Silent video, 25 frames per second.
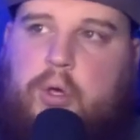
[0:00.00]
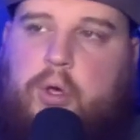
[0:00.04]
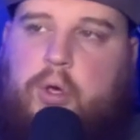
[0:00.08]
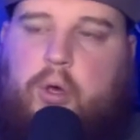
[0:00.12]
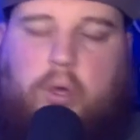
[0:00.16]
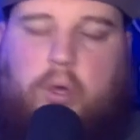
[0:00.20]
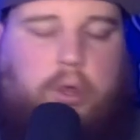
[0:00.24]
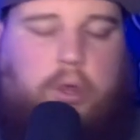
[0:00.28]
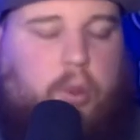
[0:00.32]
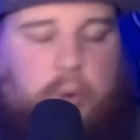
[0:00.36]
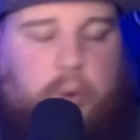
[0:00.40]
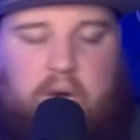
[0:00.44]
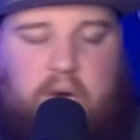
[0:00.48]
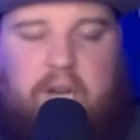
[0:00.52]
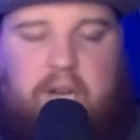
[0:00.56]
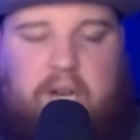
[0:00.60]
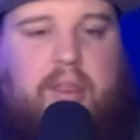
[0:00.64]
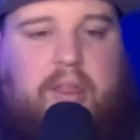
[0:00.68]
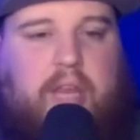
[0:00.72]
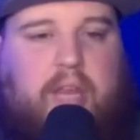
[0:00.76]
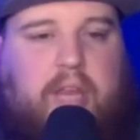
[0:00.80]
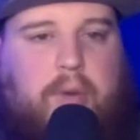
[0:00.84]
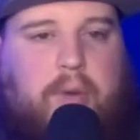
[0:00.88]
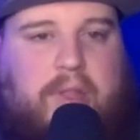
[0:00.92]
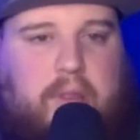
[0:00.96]
So we're going to
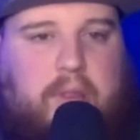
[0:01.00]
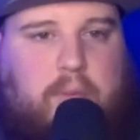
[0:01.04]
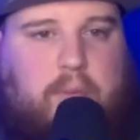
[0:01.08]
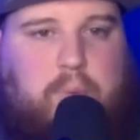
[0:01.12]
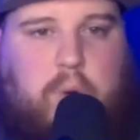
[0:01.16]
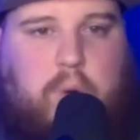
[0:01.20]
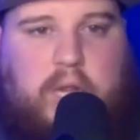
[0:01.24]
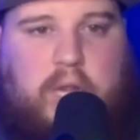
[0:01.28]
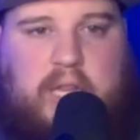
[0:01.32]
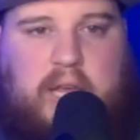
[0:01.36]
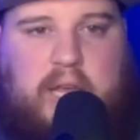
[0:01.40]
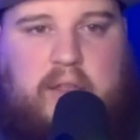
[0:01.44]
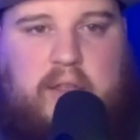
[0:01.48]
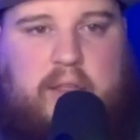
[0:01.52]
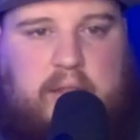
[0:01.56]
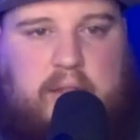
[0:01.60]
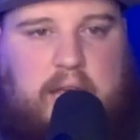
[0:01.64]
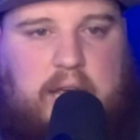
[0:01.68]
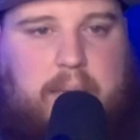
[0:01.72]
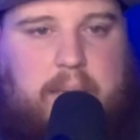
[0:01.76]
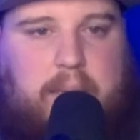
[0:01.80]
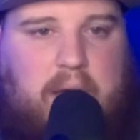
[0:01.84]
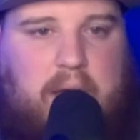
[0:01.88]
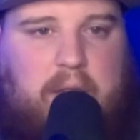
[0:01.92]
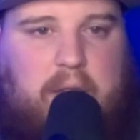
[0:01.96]
see what this
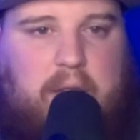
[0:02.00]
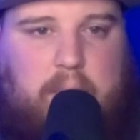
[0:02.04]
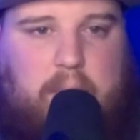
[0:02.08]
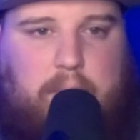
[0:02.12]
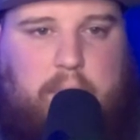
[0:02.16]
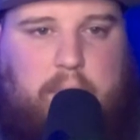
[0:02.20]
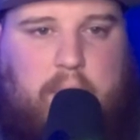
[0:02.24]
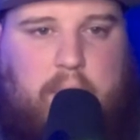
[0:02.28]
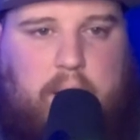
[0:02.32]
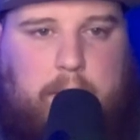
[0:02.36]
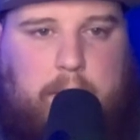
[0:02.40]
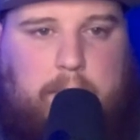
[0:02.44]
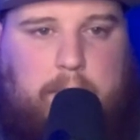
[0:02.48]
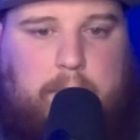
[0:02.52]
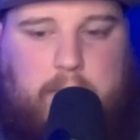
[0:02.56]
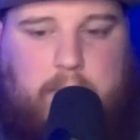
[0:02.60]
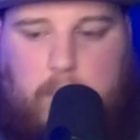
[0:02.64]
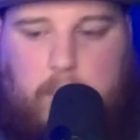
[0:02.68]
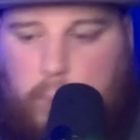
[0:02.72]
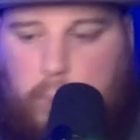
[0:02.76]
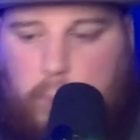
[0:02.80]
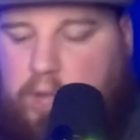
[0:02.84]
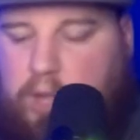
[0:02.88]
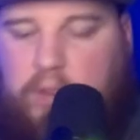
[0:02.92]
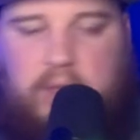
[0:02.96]
team has to bring.
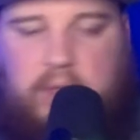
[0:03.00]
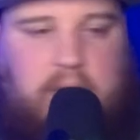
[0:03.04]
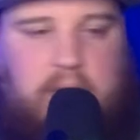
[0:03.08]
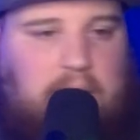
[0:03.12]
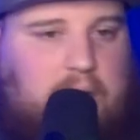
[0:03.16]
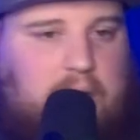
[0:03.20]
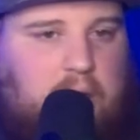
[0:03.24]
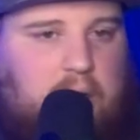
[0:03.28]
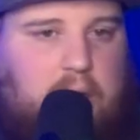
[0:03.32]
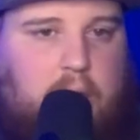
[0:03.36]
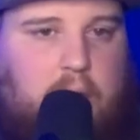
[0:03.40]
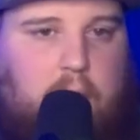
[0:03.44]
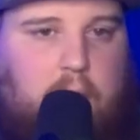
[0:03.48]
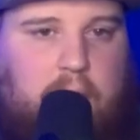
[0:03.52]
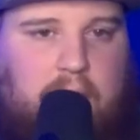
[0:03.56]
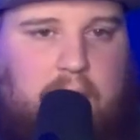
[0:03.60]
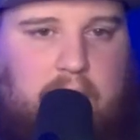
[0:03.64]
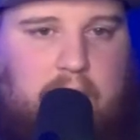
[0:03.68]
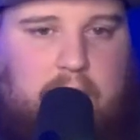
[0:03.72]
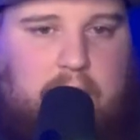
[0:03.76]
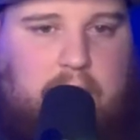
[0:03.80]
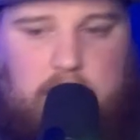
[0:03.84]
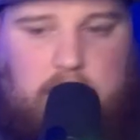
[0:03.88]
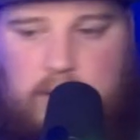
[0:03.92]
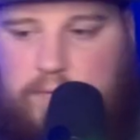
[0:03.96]
And we're going to see these young
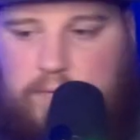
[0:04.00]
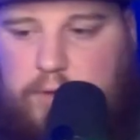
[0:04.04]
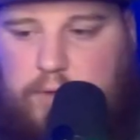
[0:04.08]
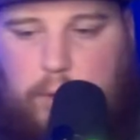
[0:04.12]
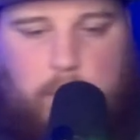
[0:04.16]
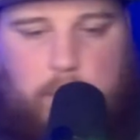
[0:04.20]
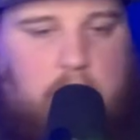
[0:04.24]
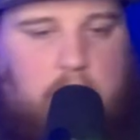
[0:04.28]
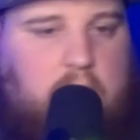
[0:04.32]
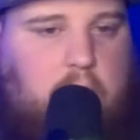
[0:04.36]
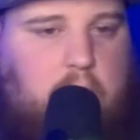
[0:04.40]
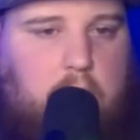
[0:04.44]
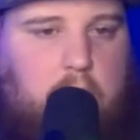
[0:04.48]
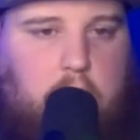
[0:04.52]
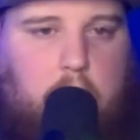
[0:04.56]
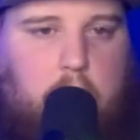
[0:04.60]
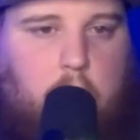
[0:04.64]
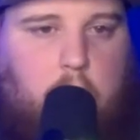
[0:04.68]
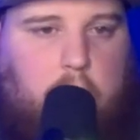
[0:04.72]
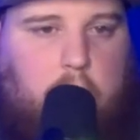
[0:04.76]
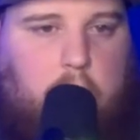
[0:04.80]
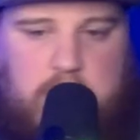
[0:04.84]
kids and if they're ready to go.